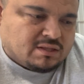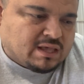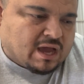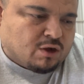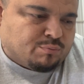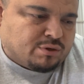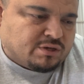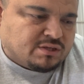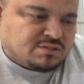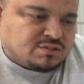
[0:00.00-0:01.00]
The
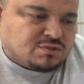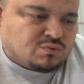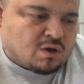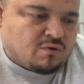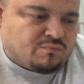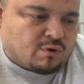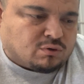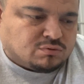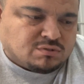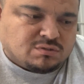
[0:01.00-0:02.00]
output is 12
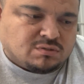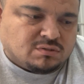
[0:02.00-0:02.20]
volts